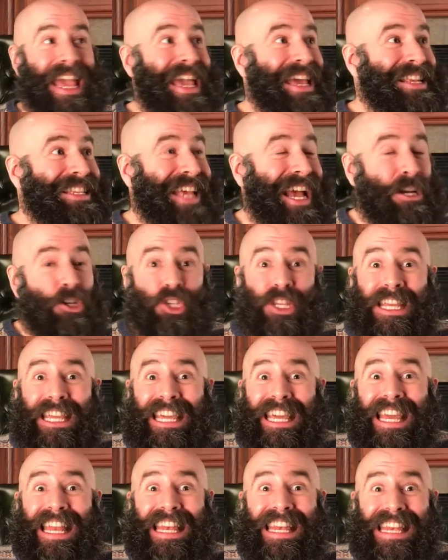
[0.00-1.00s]
It is actually
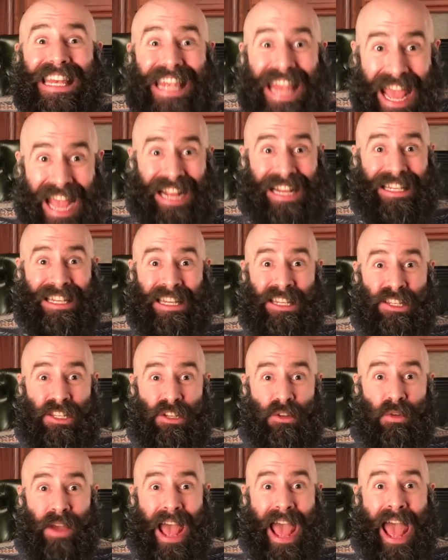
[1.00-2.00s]
connected
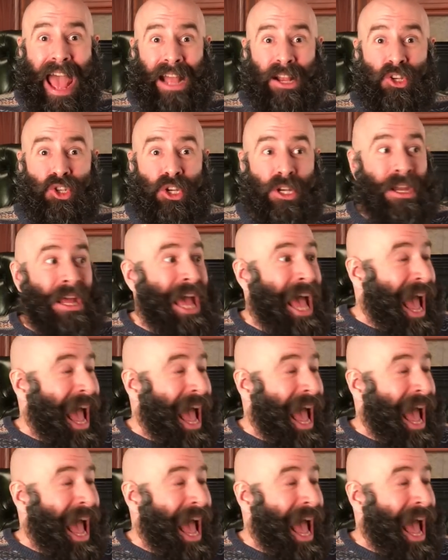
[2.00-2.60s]
to action.